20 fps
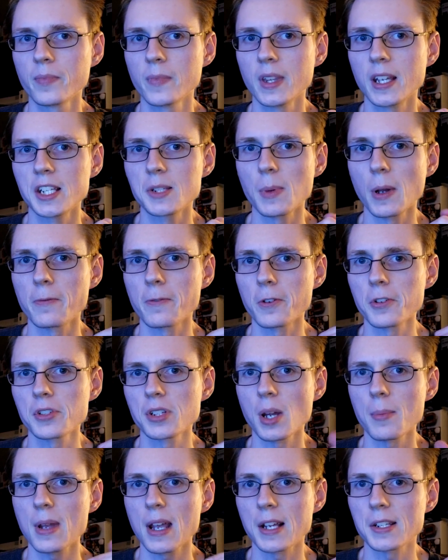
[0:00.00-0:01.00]
This is my first
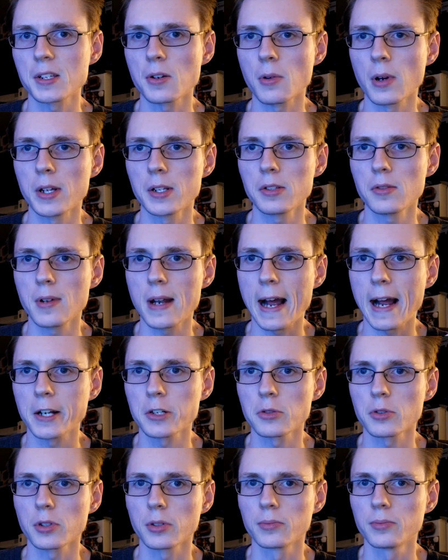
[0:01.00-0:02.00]
time, I guess, going into an
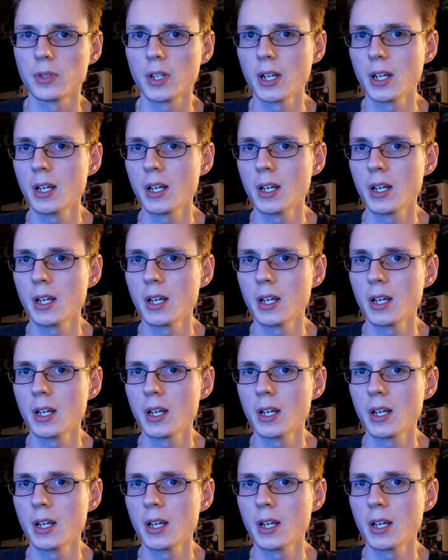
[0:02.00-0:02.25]
actual